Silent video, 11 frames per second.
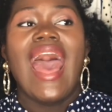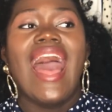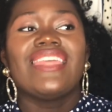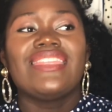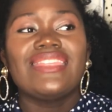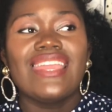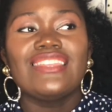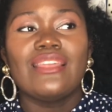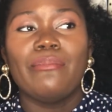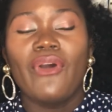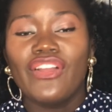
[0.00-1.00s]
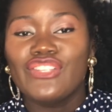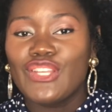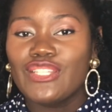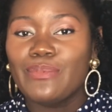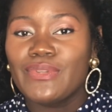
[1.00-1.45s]
I think the
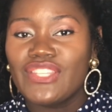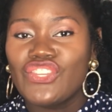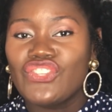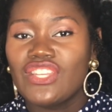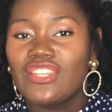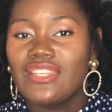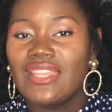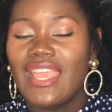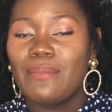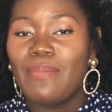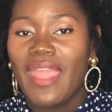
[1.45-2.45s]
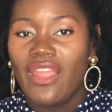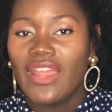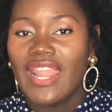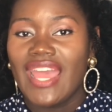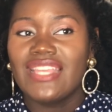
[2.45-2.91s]
bartender position in
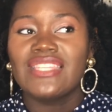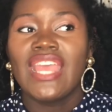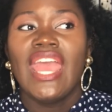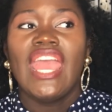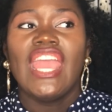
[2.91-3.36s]
Paradise